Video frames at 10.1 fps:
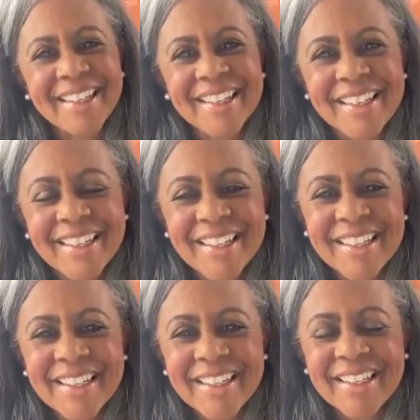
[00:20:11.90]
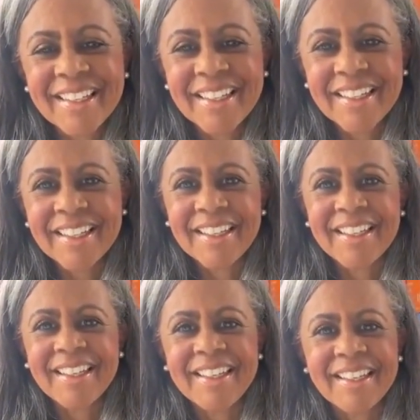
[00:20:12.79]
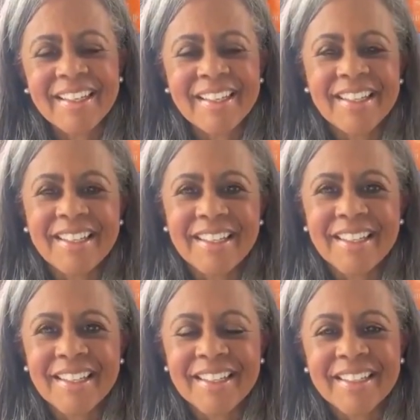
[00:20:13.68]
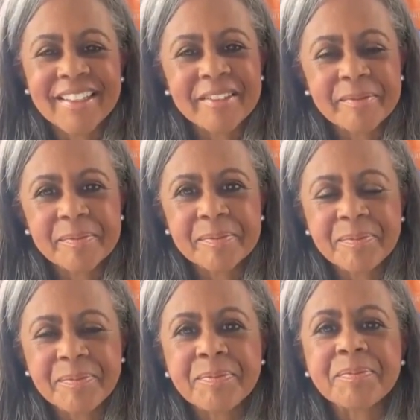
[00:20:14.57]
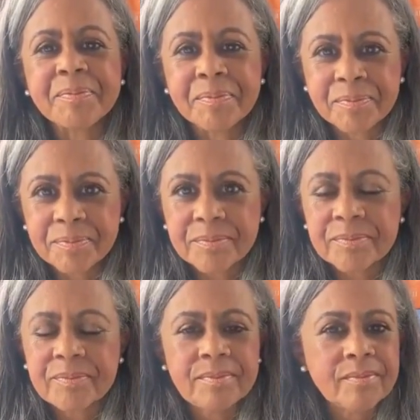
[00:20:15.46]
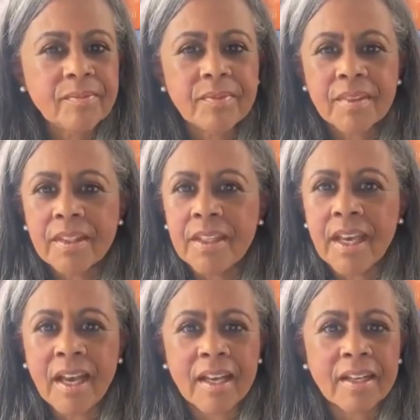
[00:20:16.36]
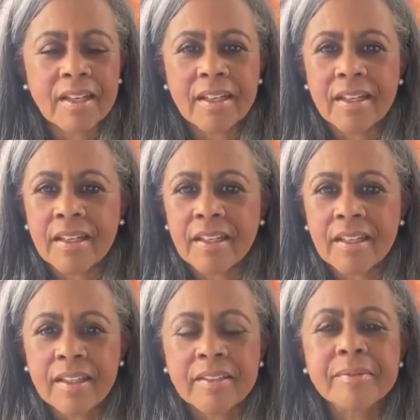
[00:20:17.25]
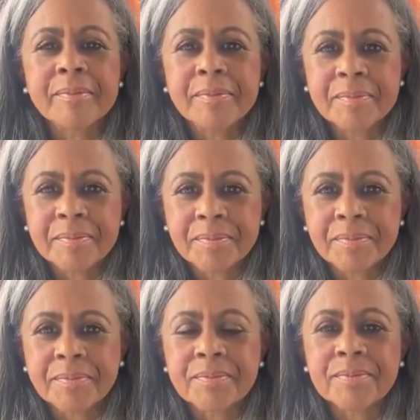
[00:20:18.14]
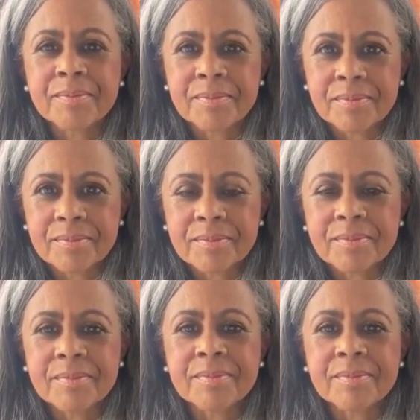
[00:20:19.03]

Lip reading: This person isn't speaking.